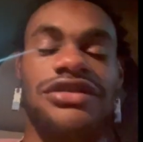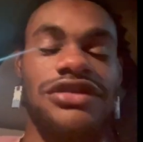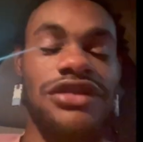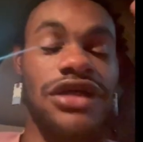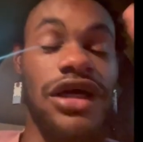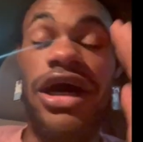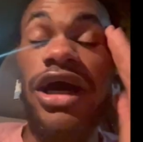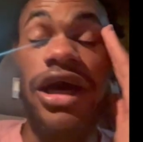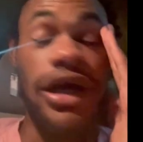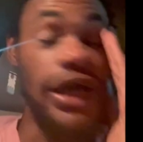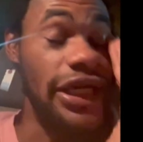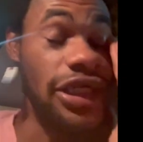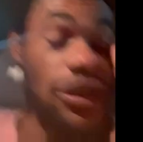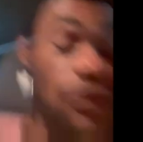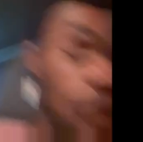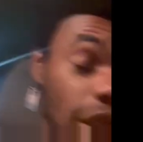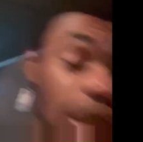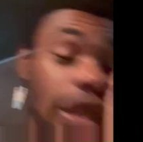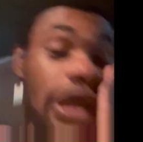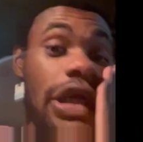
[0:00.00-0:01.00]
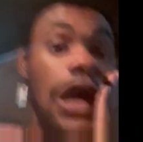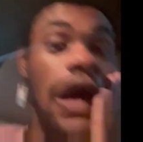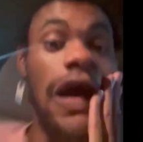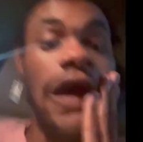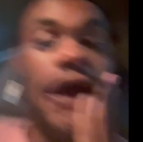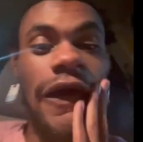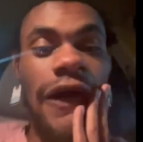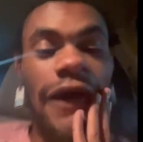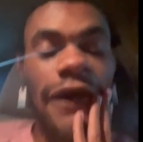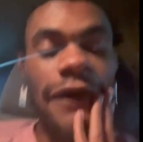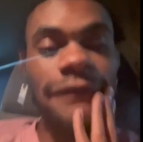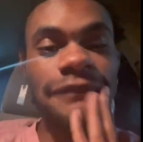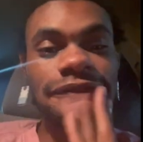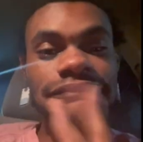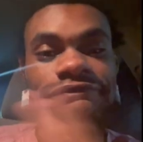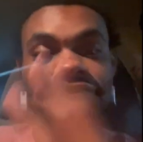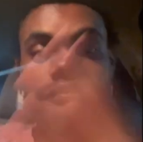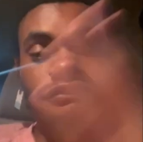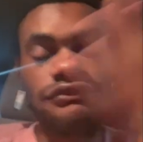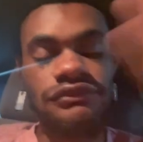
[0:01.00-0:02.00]
ass. Uh, anyway,
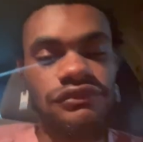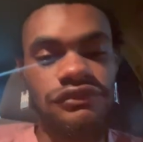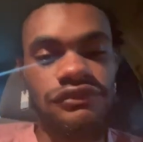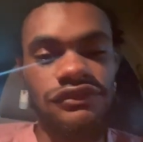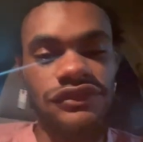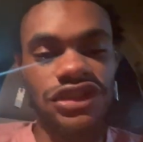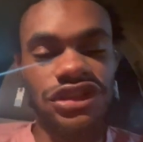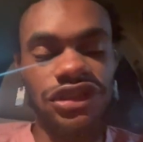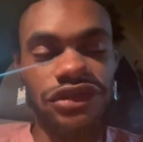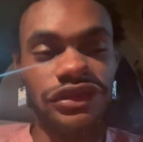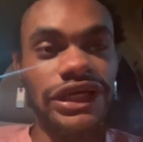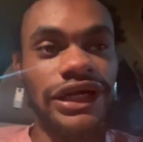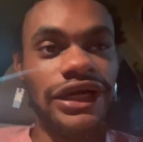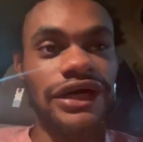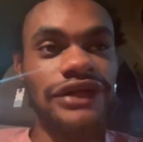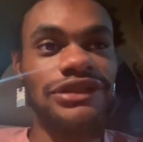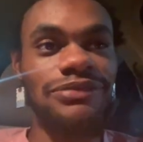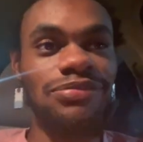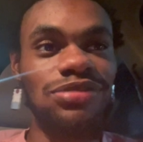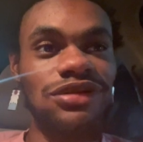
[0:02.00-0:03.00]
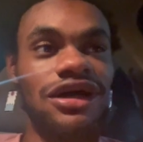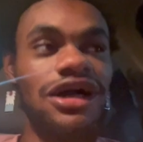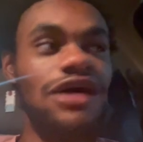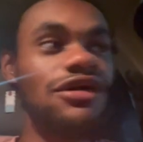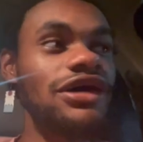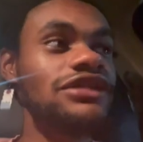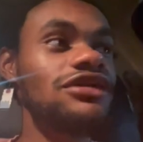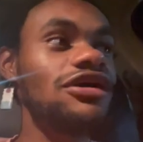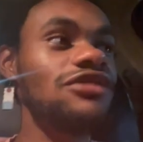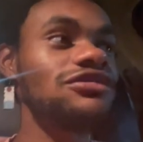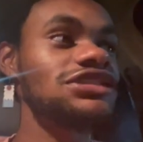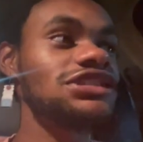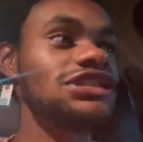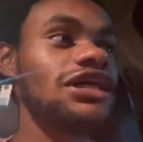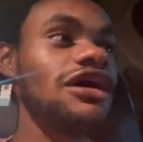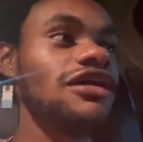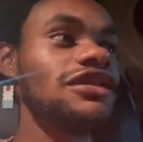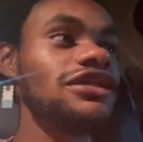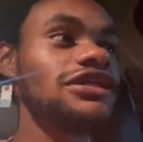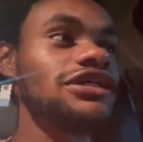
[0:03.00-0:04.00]
um, so yeah, the plot I thought was
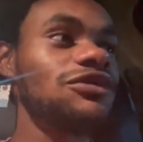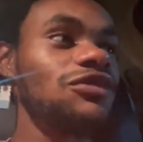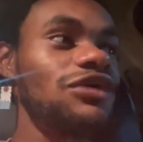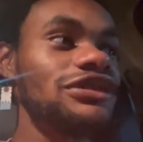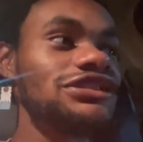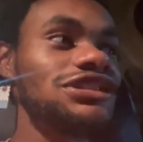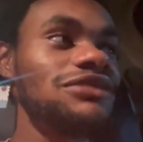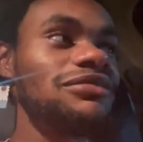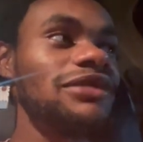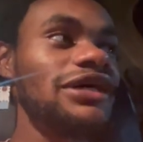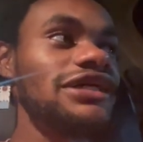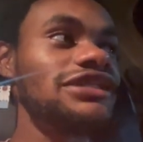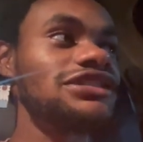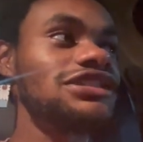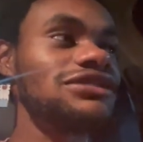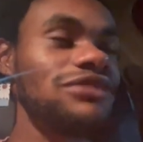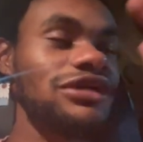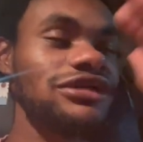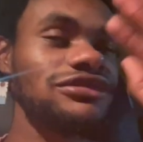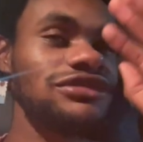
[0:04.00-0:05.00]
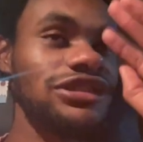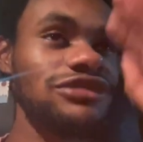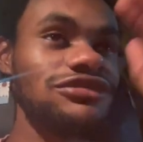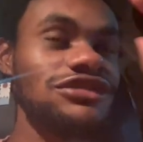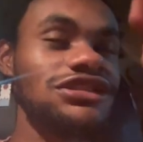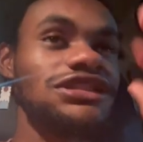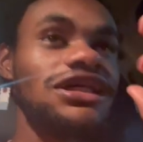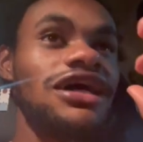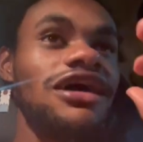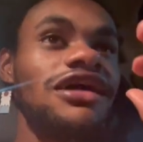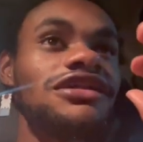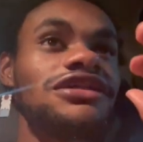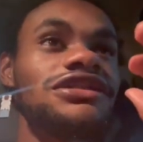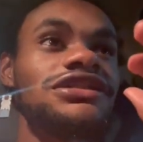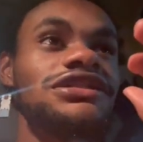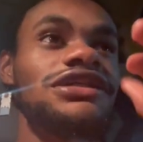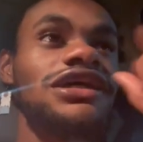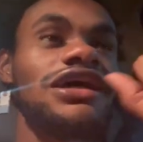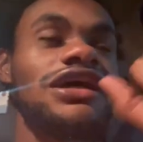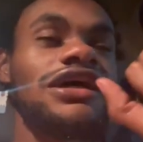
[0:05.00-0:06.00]
solid. It wasn't amazing, but it, it was
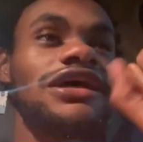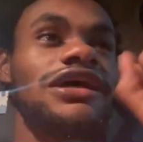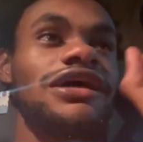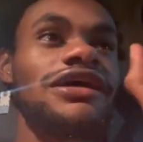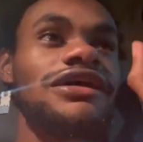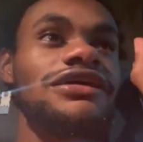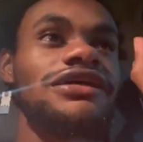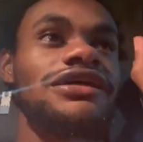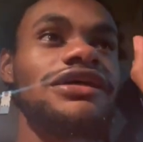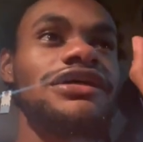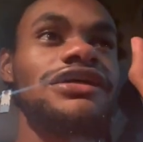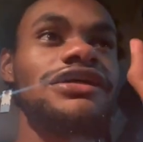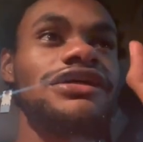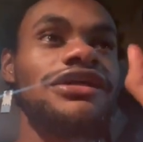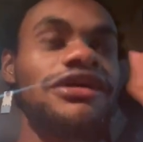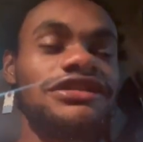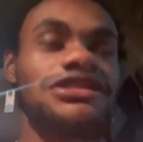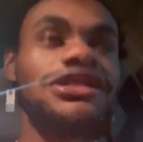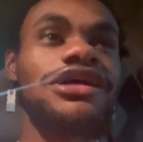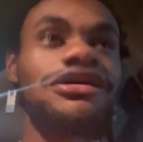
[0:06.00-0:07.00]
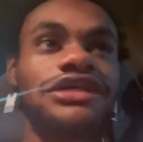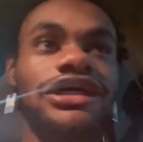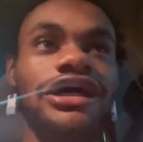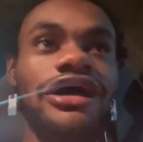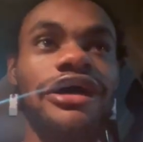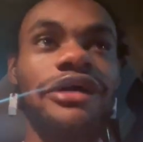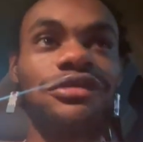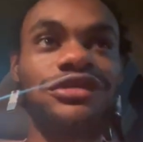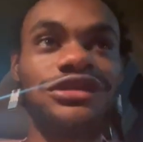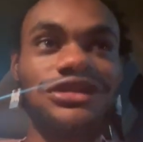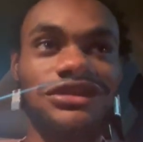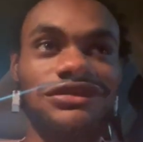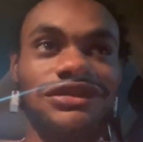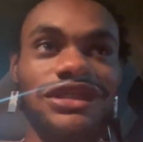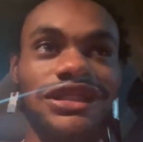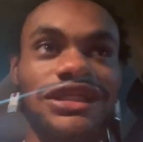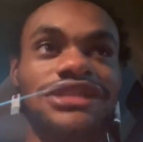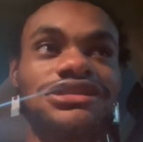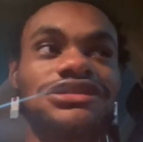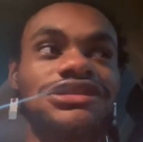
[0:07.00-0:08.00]
solid. Uh, you could tell that it was
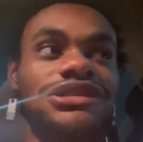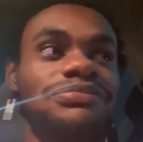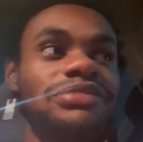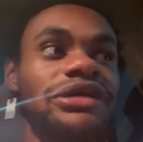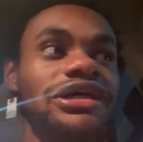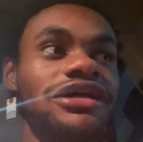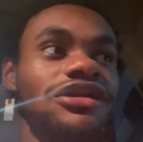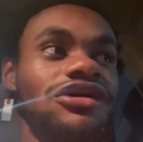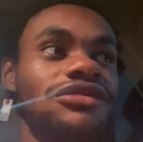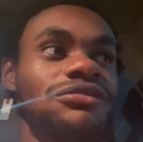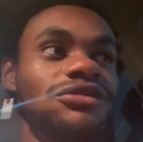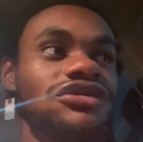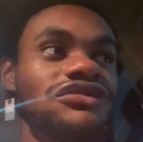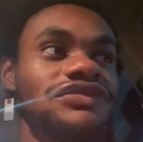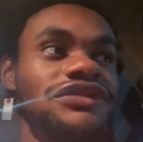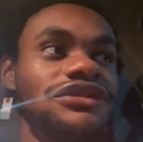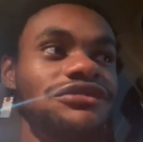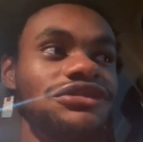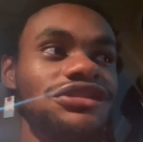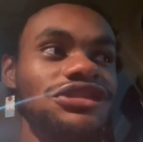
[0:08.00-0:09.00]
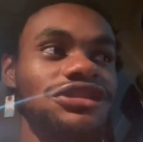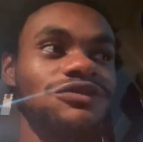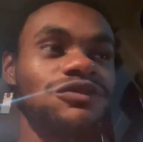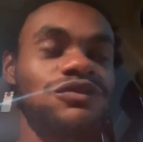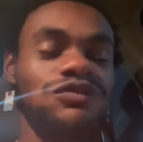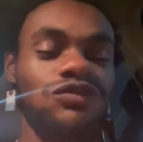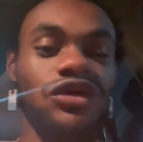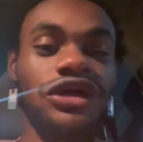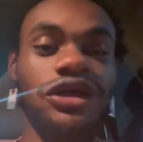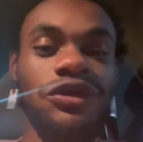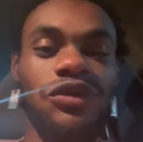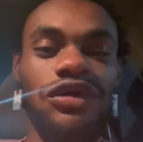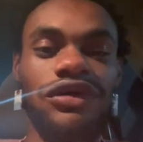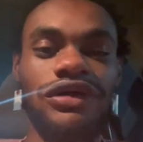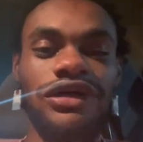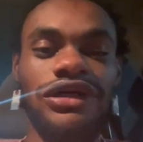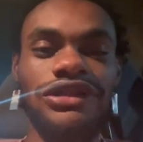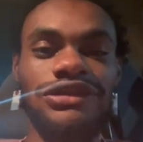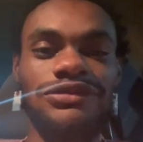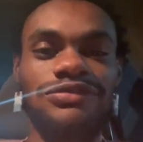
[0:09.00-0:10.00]
initially a Piccolo movie, which is what it
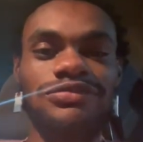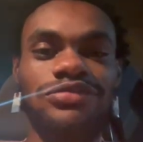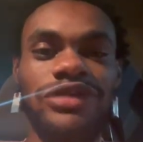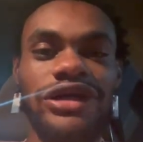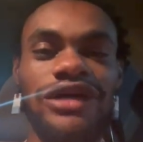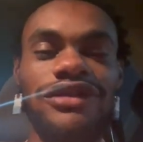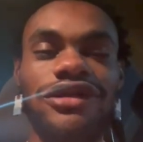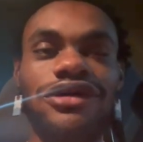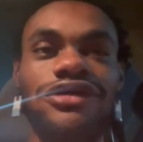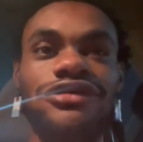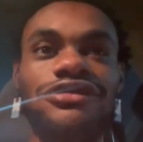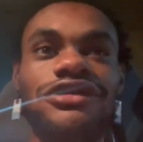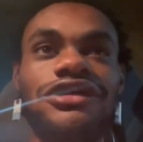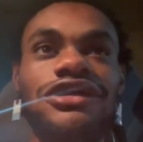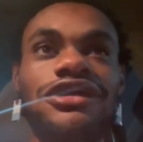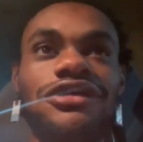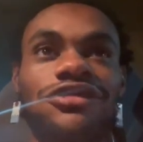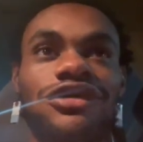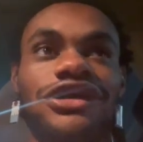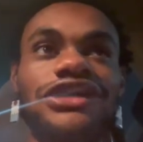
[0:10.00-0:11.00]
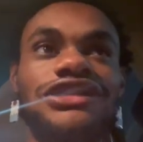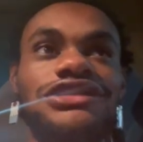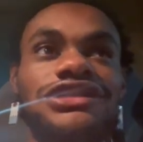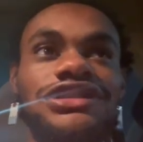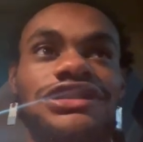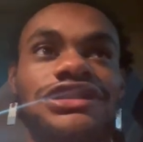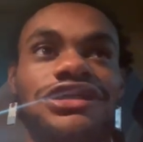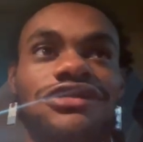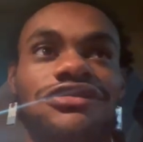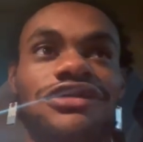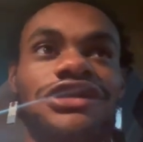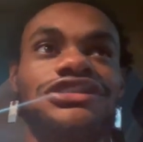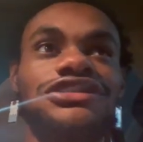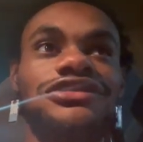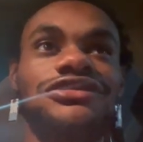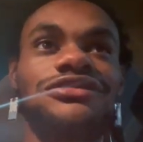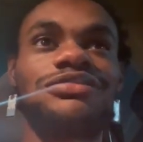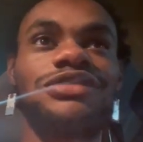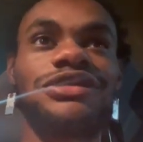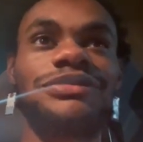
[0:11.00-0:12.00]
was. Piccolo was the
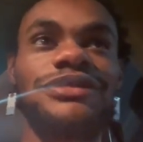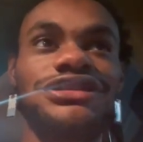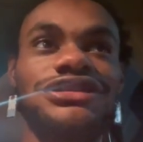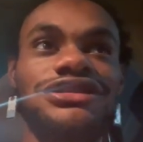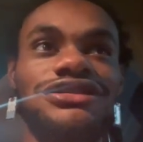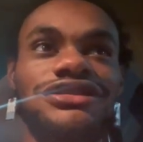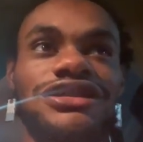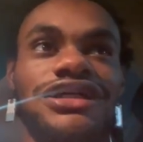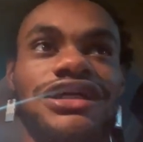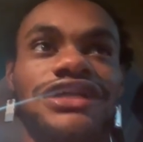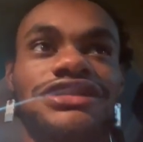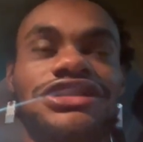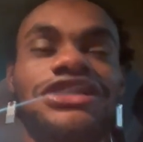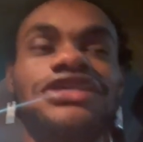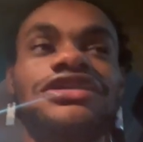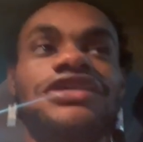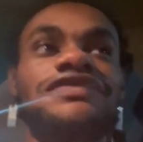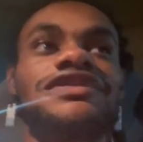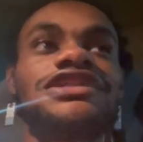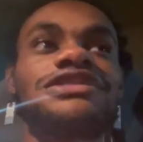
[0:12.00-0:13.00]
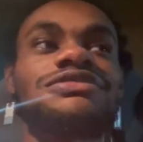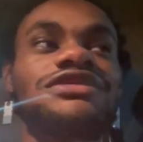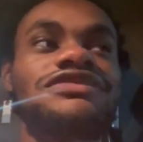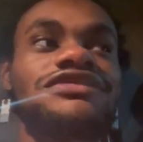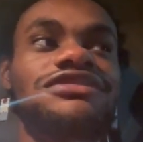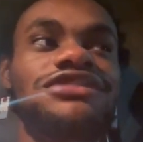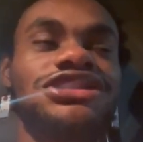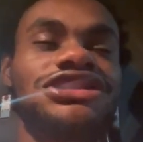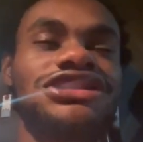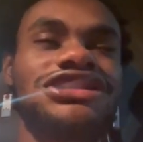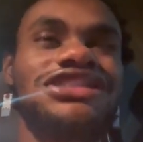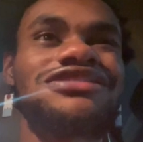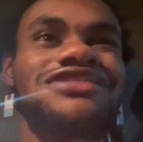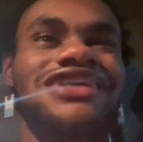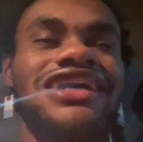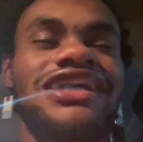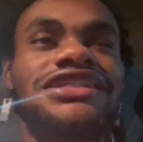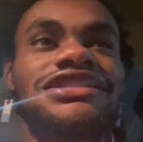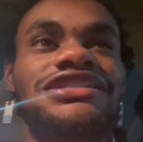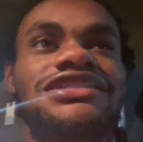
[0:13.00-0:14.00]
original, pretty much the center of this movie, which he still
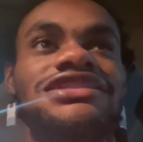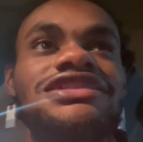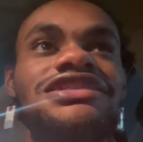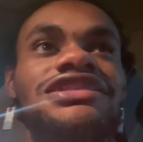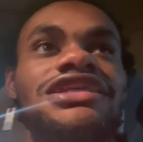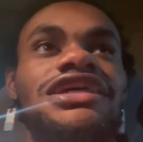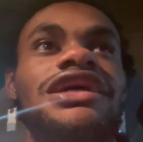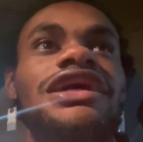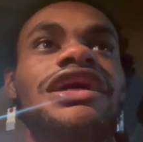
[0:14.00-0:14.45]
kind of is.